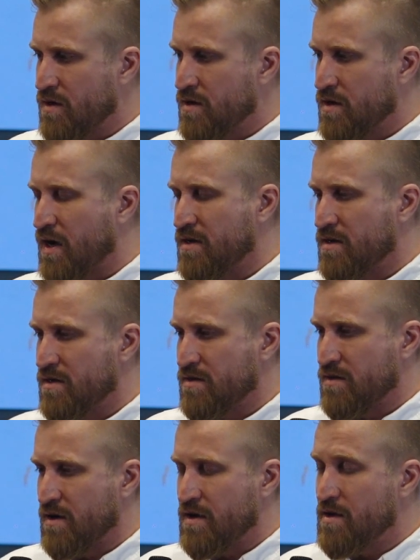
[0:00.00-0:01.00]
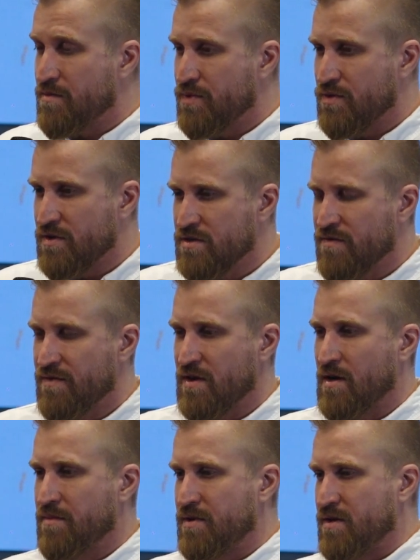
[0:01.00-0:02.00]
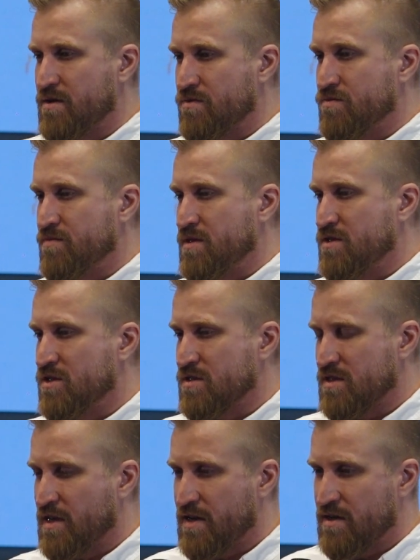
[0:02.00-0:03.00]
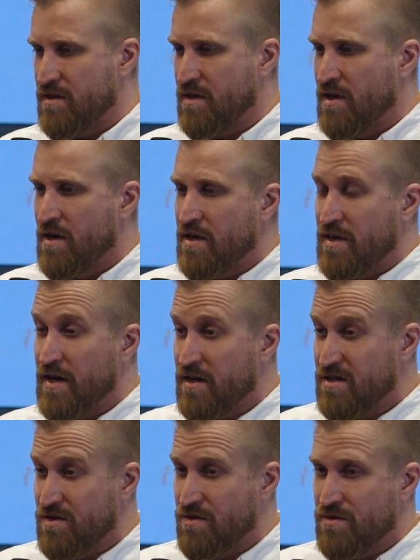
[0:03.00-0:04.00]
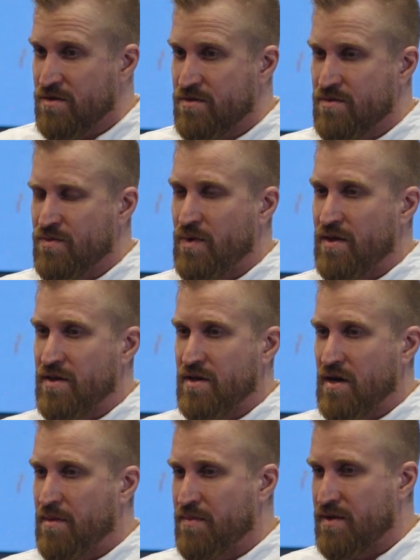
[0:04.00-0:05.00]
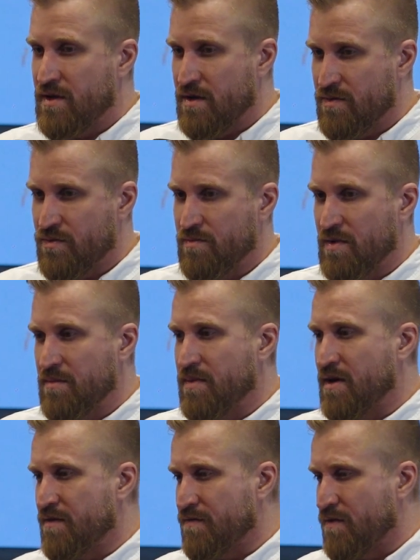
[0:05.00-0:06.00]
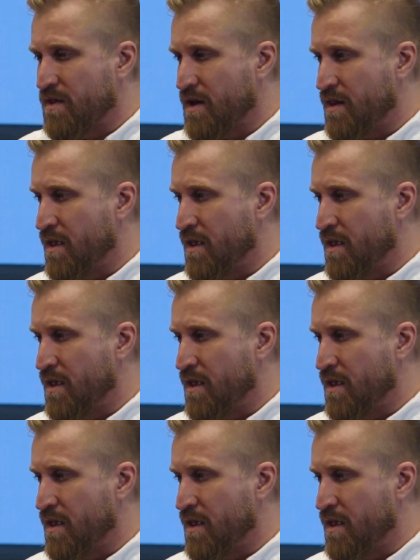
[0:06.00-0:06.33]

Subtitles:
the employees of the company could be just getting Yango when the company would be paying for that.